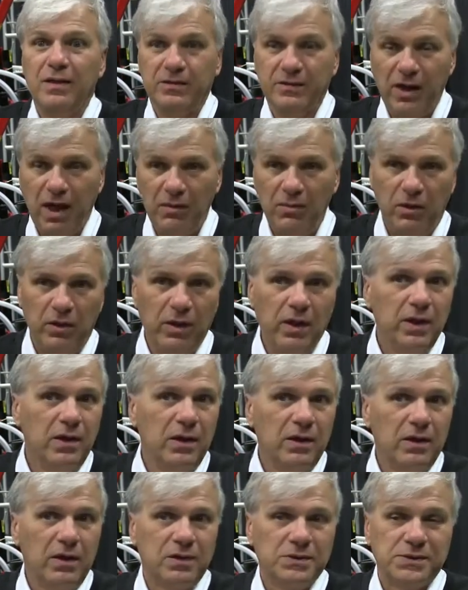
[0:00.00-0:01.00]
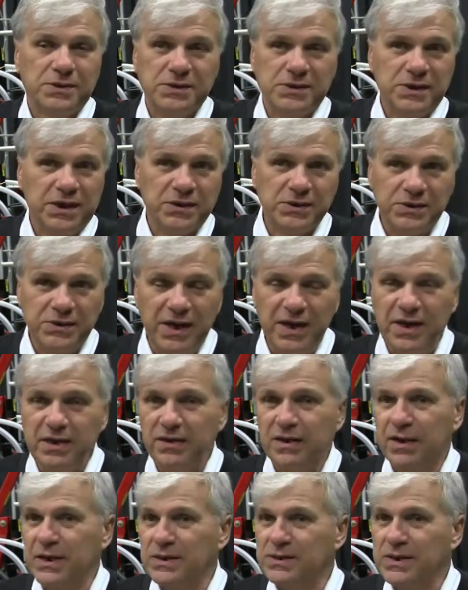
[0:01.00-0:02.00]
double, because the 16,
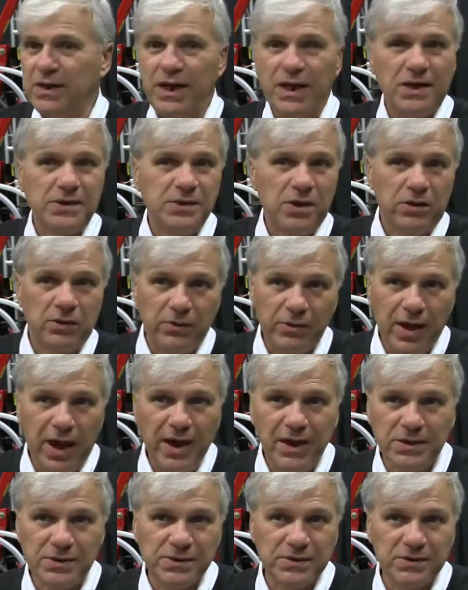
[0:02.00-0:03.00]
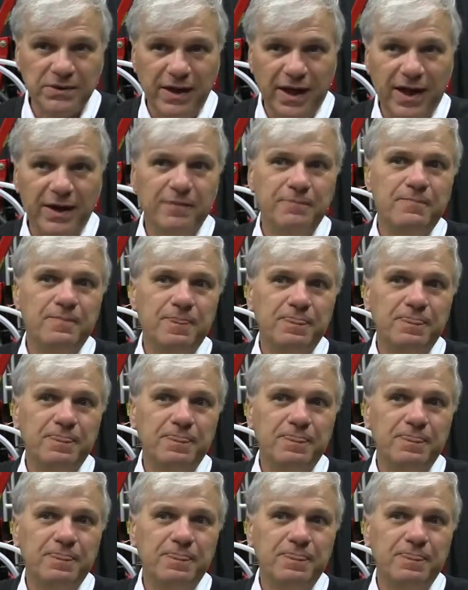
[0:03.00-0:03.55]
unless he has auto guidance in that,